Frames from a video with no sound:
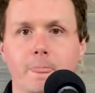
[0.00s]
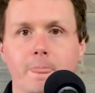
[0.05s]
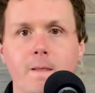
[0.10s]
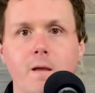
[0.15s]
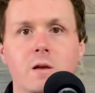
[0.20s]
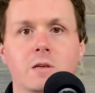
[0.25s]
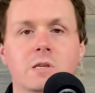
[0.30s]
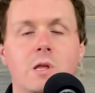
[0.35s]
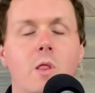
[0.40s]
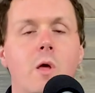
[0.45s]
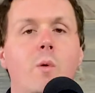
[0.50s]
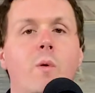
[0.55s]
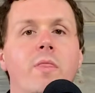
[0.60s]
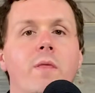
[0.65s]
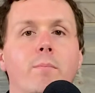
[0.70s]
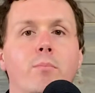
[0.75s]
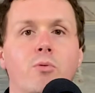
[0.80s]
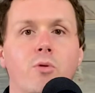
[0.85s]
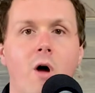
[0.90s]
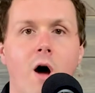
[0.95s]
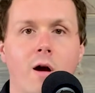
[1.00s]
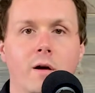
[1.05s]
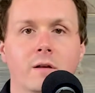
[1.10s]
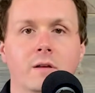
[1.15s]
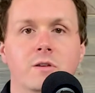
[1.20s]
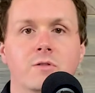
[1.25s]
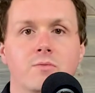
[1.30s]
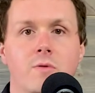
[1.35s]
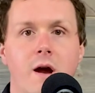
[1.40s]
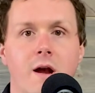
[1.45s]
so that when the product
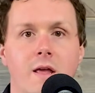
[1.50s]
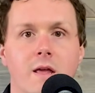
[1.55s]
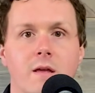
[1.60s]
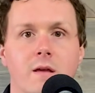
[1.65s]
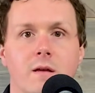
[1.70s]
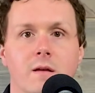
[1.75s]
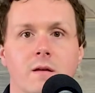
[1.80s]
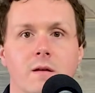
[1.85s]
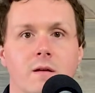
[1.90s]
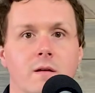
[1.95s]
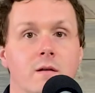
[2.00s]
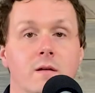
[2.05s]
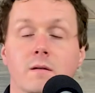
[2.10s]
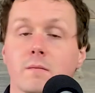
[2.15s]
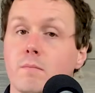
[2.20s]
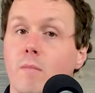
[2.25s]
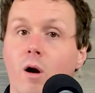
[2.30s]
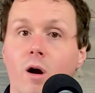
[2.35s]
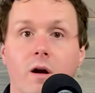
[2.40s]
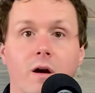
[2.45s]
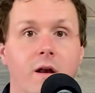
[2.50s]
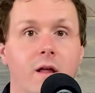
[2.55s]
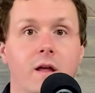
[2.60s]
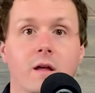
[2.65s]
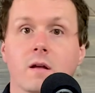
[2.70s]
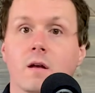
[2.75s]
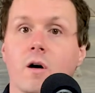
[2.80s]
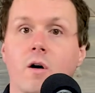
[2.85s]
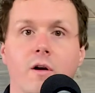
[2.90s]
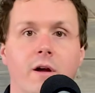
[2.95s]
is ready,
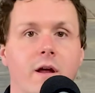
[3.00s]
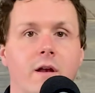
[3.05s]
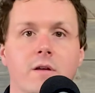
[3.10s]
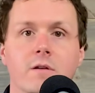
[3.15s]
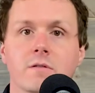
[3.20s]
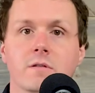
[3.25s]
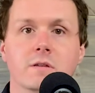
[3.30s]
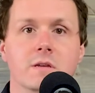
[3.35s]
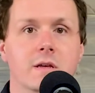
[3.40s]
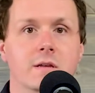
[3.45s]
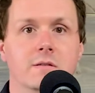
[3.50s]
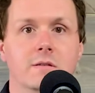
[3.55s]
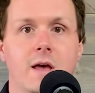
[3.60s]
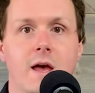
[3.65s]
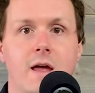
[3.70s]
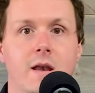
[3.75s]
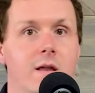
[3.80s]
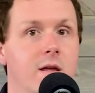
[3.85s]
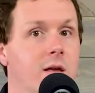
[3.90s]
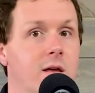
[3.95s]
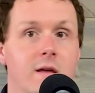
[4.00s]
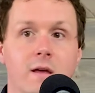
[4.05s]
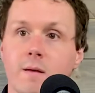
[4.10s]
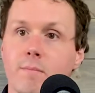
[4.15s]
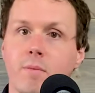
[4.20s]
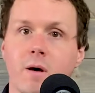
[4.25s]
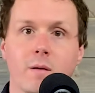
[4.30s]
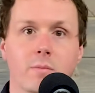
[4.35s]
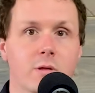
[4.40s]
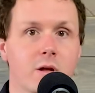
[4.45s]
marketing, all you got to do is hit send, hit
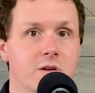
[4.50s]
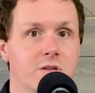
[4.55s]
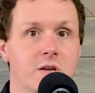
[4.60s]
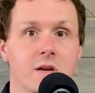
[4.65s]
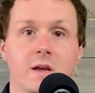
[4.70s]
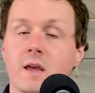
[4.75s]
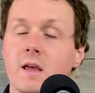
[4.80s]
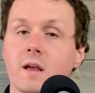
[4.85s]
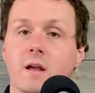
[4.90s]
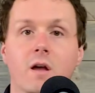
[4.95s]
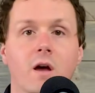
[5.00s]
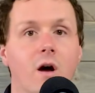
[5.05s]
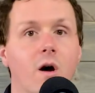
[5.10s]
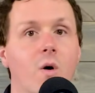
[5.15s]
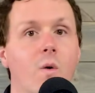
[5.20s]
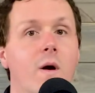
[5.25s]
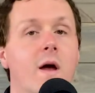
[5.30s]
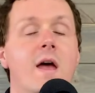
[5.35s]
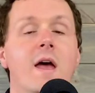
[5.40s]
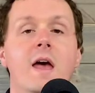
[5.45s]
publish, hit go,